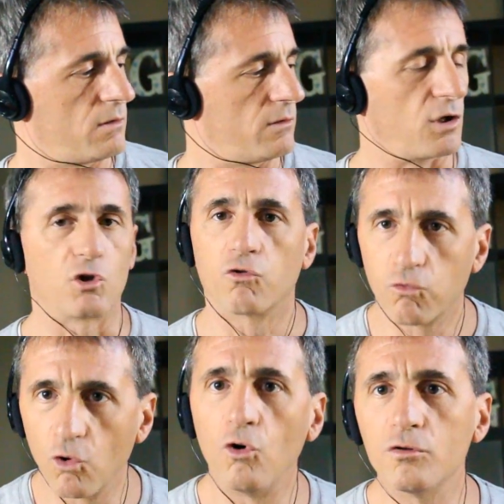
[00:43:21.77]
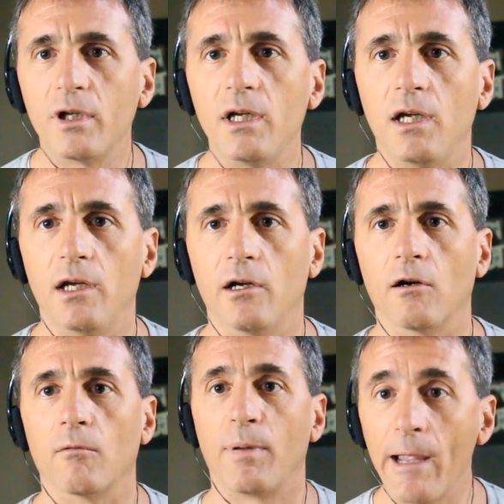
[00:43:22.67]
The cruelty
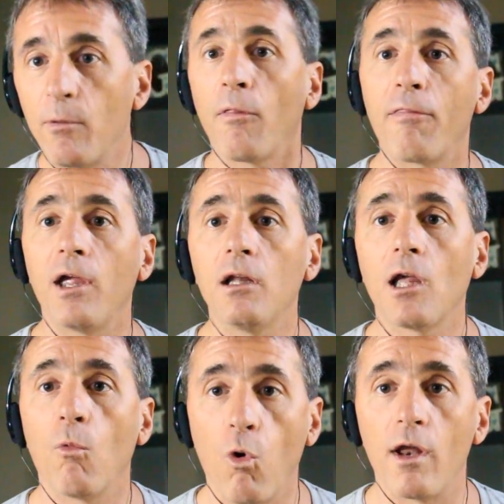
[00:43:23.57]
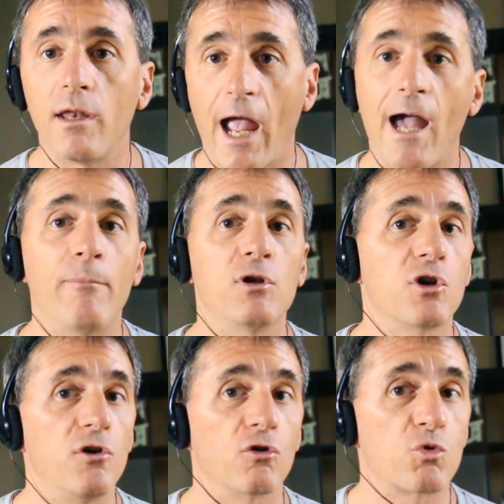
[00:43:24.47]
here. People think that what happened
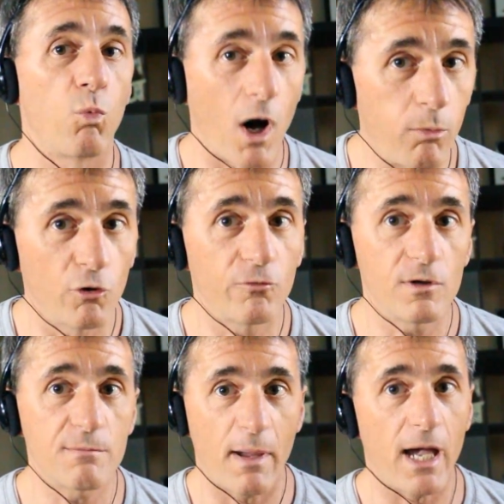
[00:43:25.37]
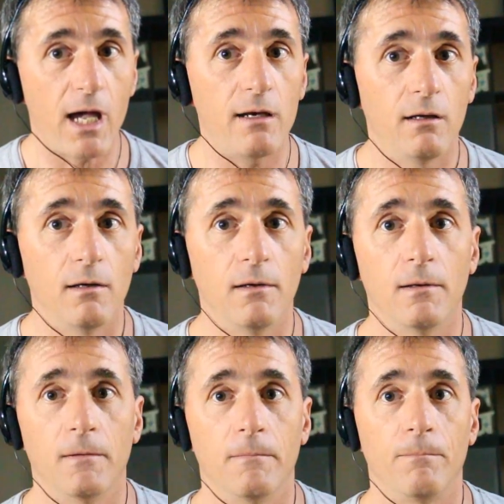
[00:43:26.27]
to Nurse Wubbles was bad.
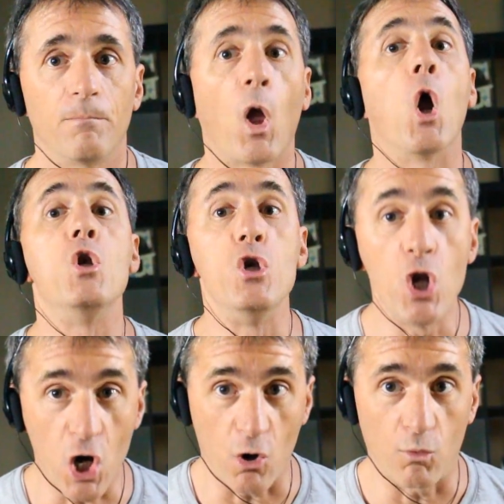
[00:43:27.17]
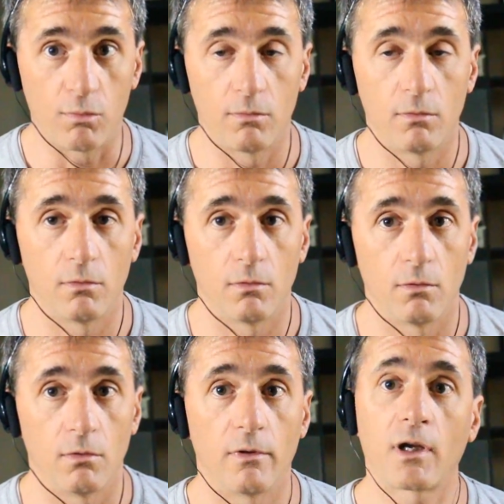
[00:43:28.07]
No.
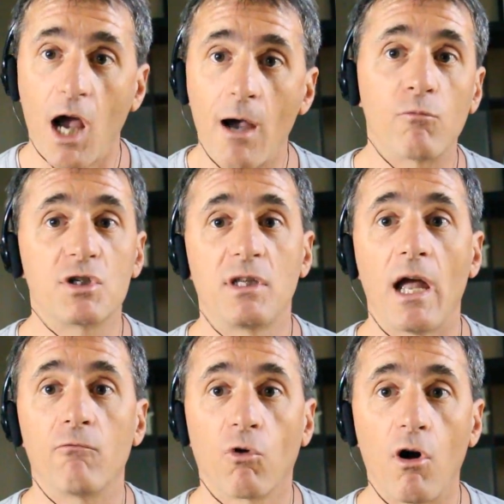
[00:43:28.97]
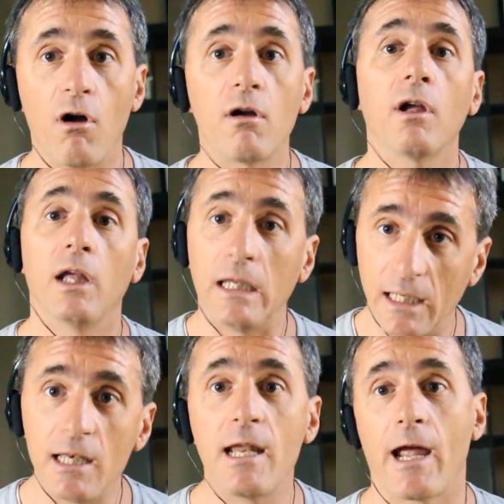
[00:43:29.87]
The cop was dead wrong. He
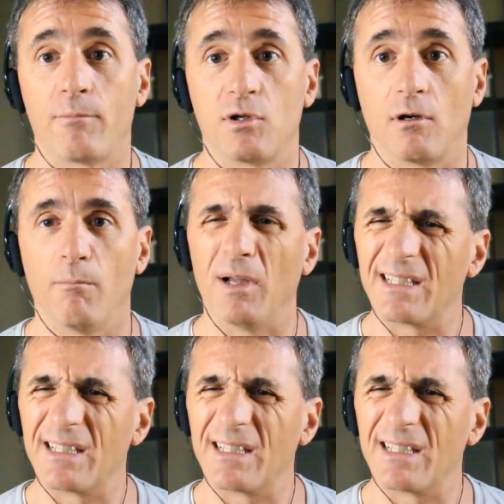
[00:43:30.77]
kidnapped her.